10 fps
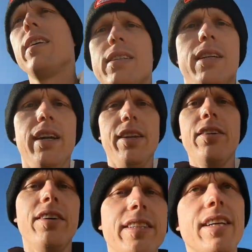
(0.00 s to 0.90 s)
sun in
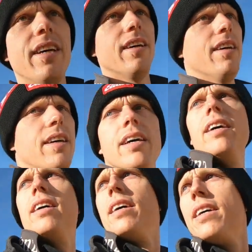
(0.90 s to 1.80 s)
your eyes.
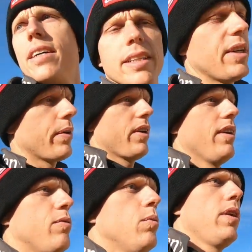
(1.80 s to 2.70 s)
So we've got
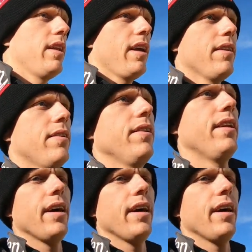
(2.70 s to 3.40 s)
enough water to get through the